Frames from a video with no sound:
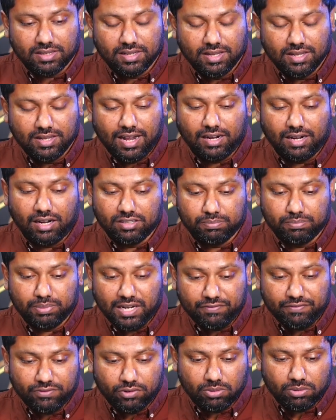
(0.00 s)
and other
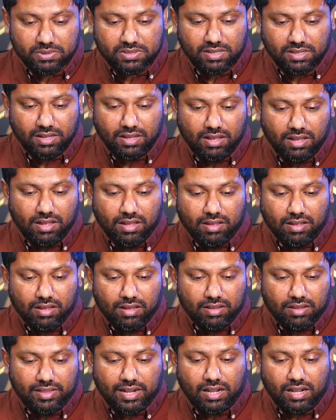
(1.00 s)
platforms
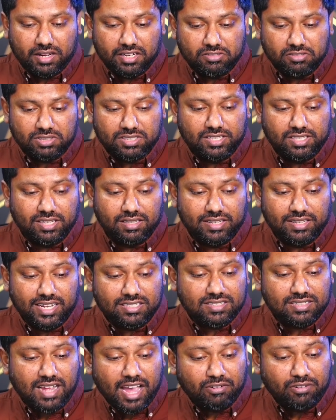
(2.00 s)
that are interested in
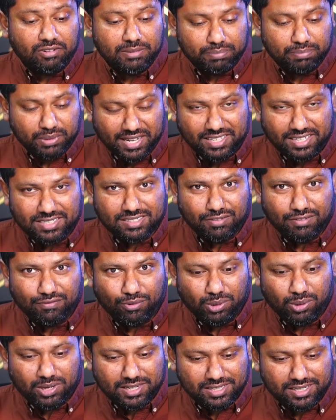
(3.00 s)
less angry place
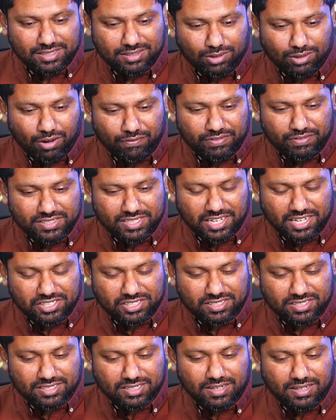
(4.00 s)
for
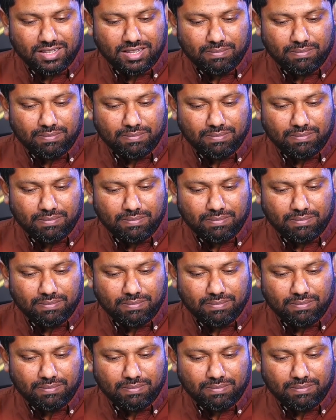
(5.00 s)
conversations,